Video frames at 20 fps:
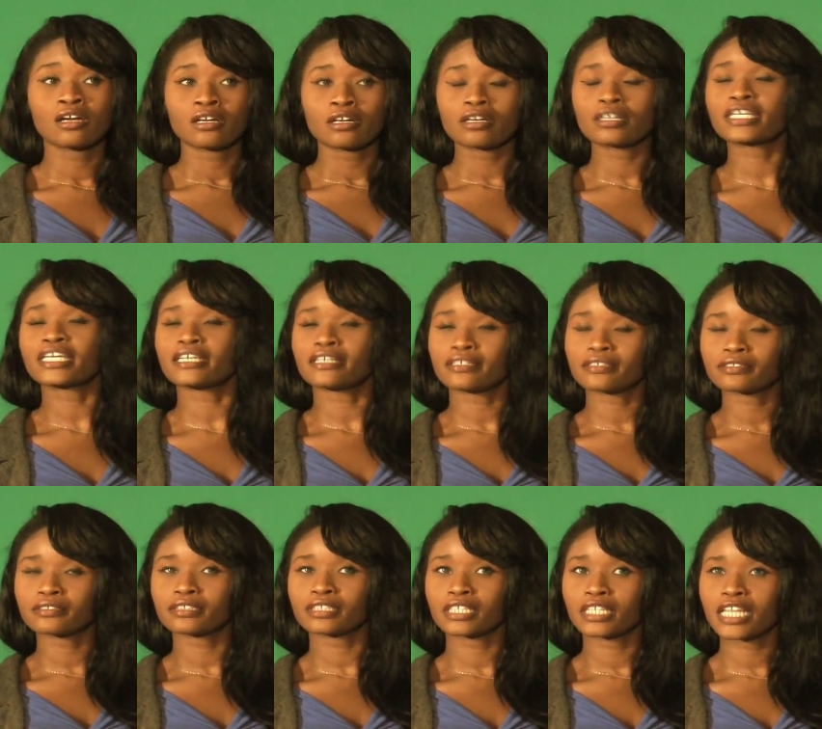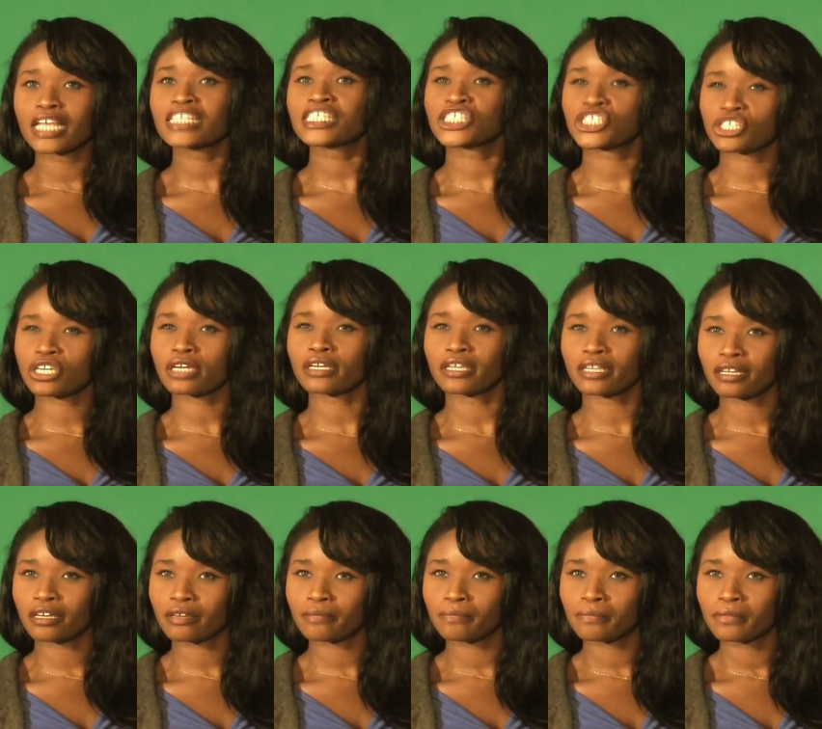Okay, let's chalk it
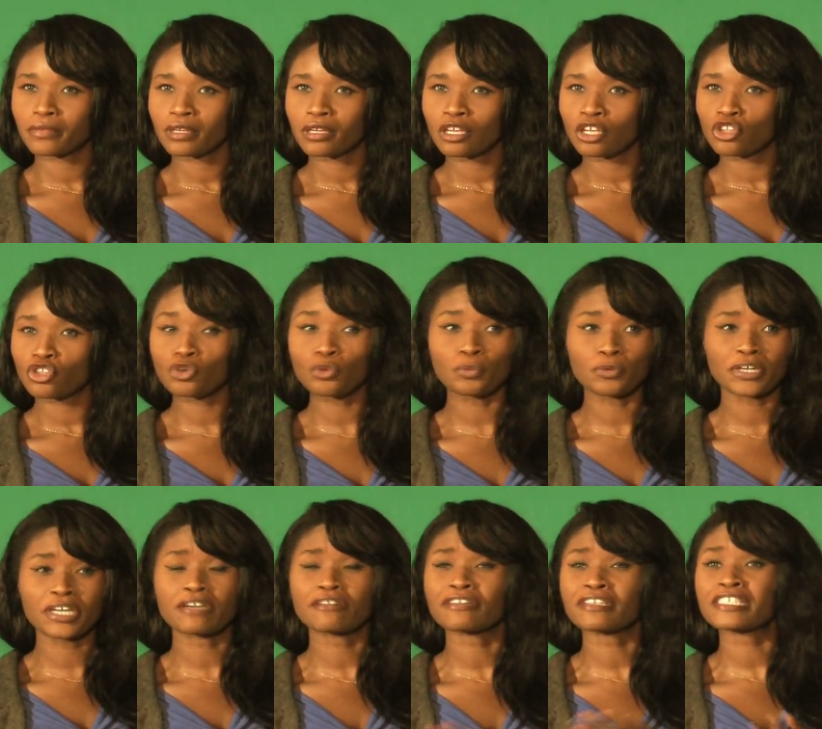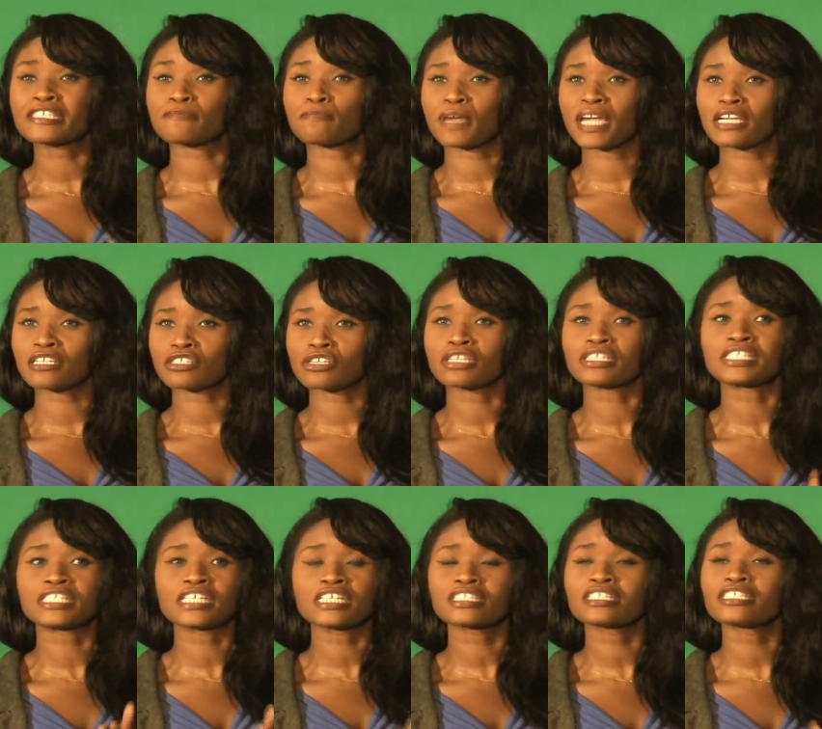up. To bring respect to a
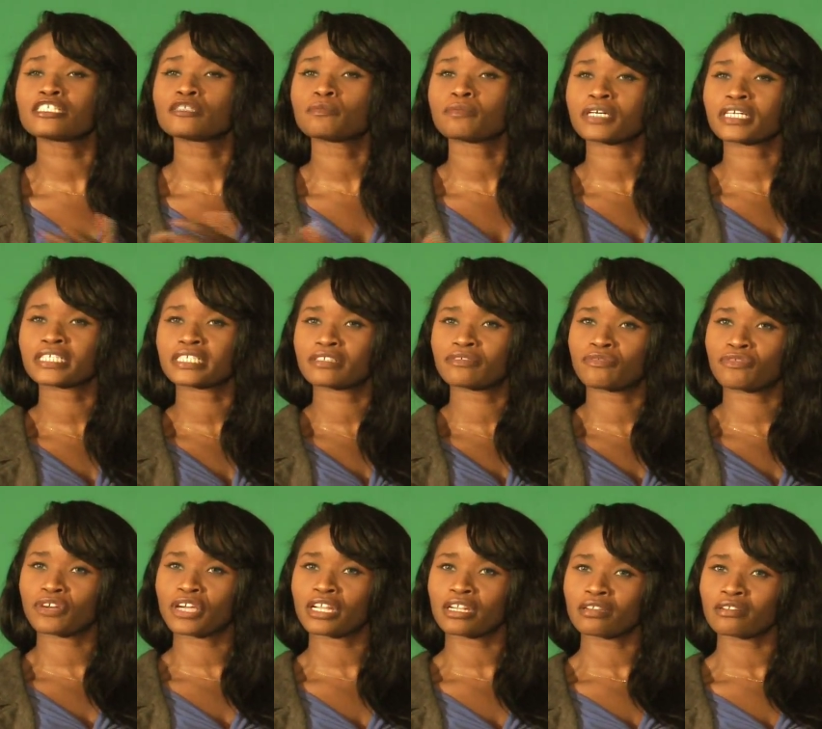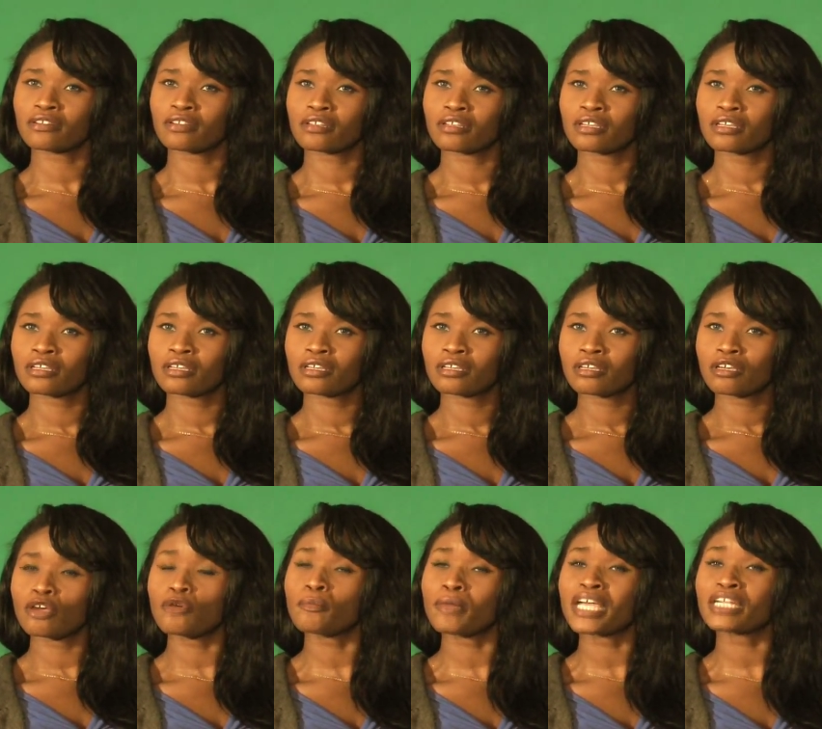dearly departed friend,
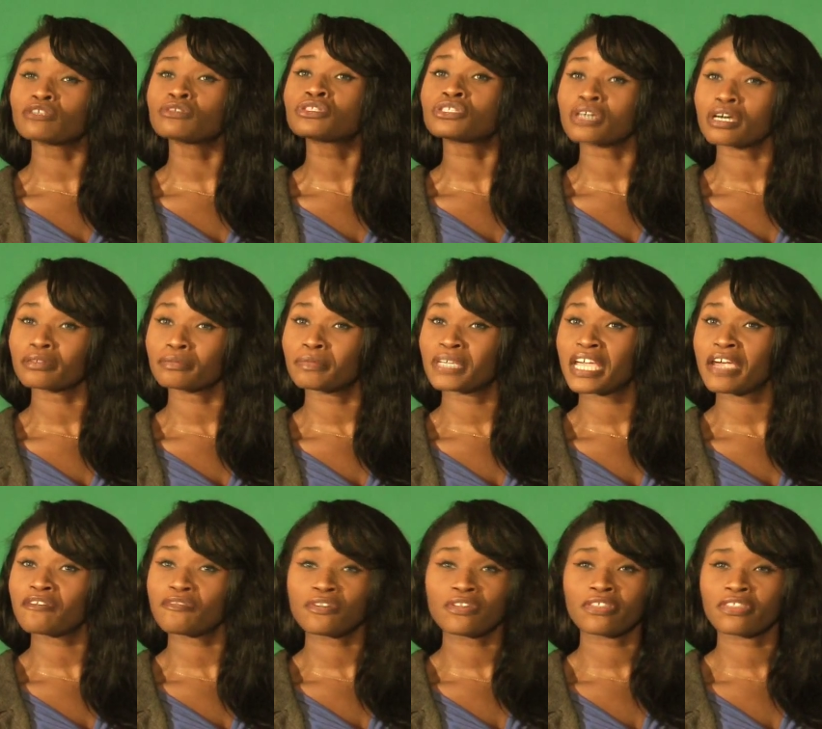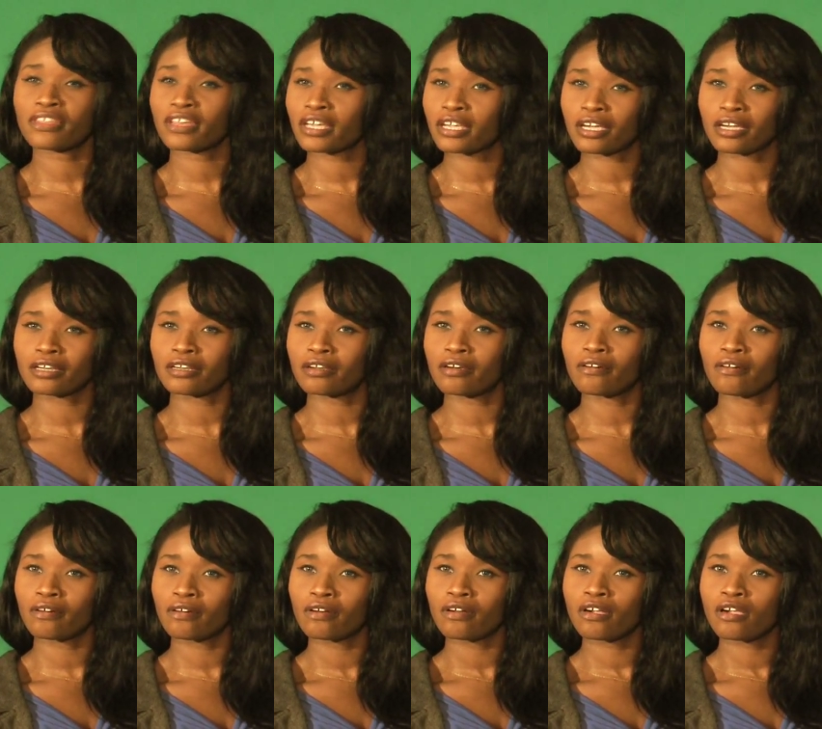a man who taught me everything I know.
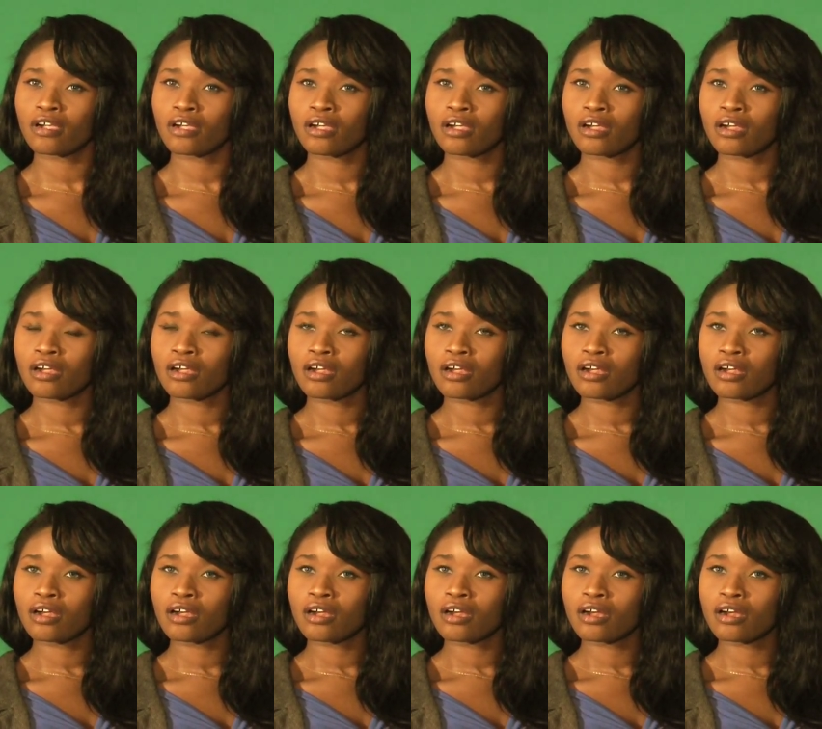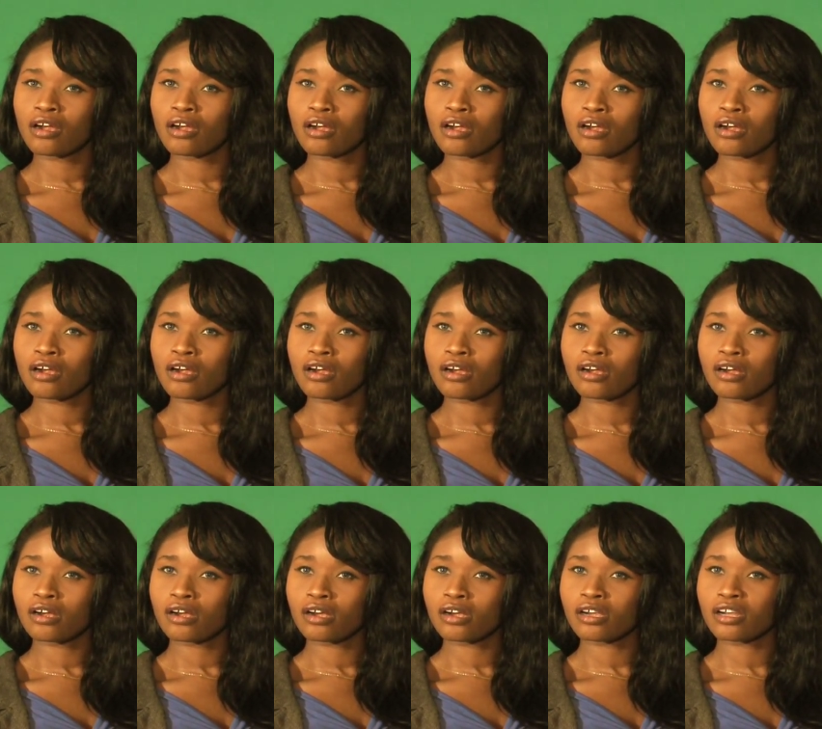Fine.
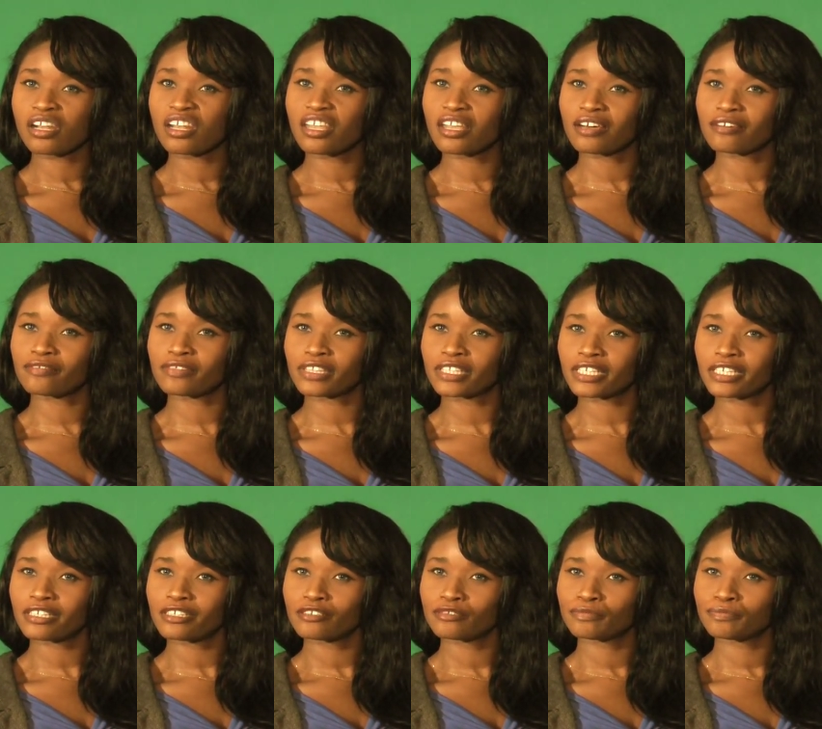Lovely.